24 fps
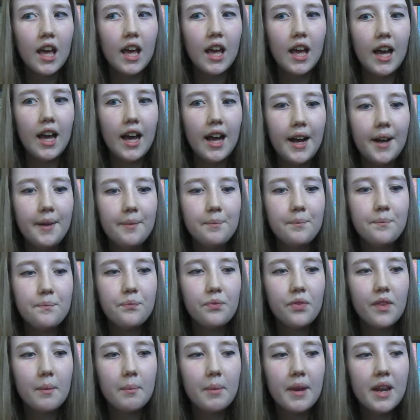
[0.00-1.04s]

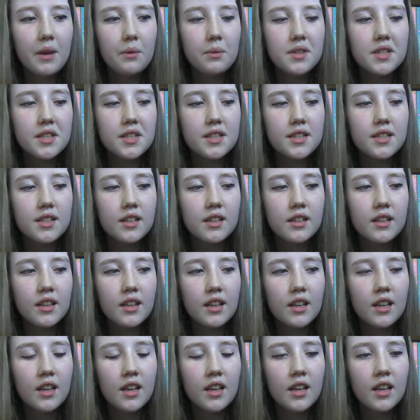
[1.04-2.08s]
but it was,
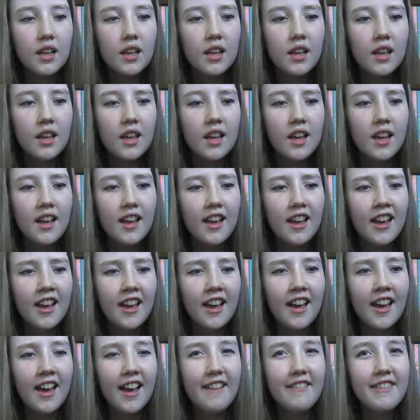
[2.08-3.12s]

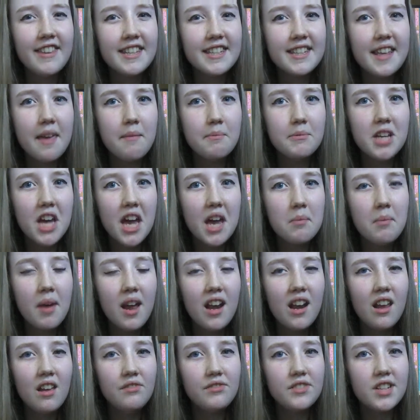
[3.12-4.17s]
at the same time I
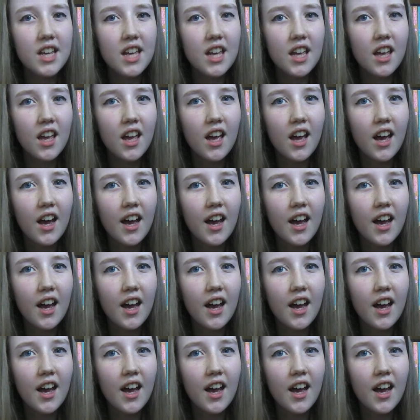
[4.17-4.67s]
loved it,